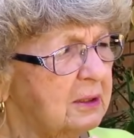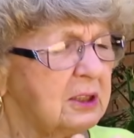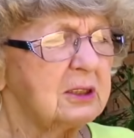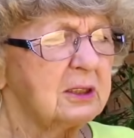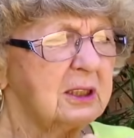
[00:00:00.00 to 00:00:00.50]

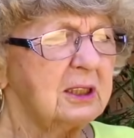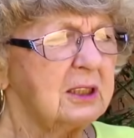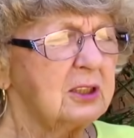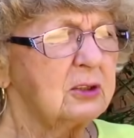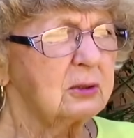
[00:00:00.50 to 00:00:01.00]
just
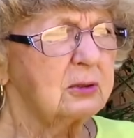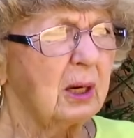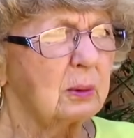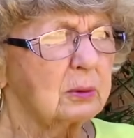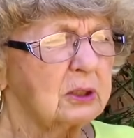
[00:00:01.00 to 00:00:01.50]
get your
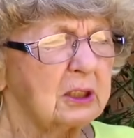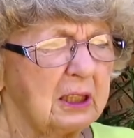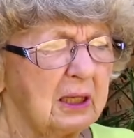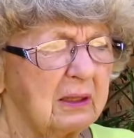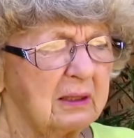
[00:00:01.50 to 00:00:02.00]
thoughts
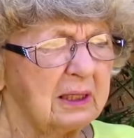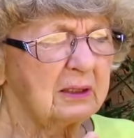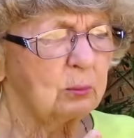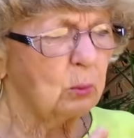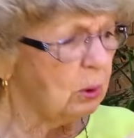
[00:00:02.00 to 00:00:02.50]
together and